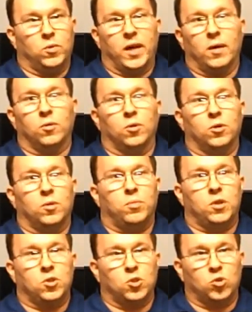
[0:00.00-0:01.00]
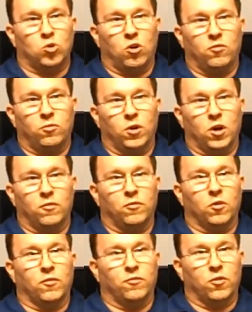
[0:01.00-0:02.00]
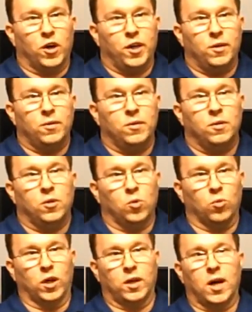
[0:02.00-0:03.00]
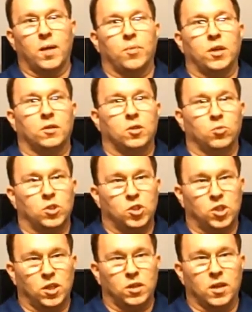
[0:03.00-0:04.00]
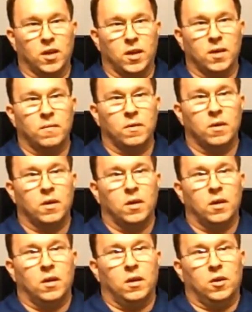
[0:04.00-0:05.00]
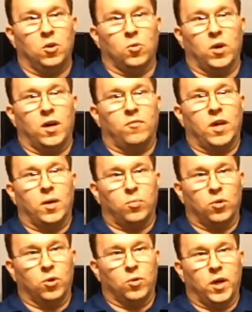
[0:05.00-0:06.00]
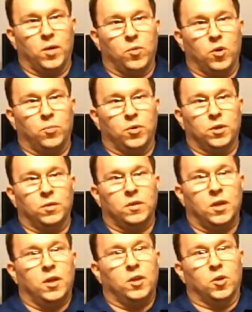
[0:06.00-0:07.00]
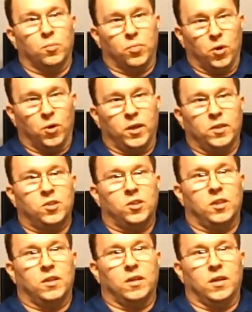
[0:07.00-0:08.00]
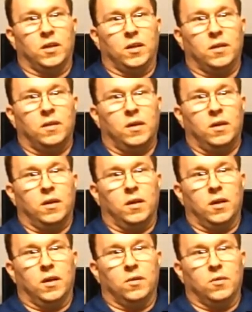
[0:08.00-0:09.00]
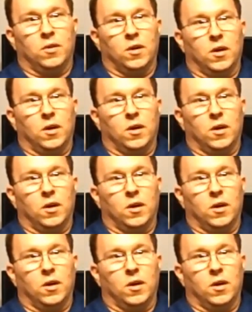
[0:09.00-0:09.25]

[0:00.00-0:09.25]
downloaded a piece of software for a friend. You want to copy it to a CD. You have that program open. You're burning a CD, and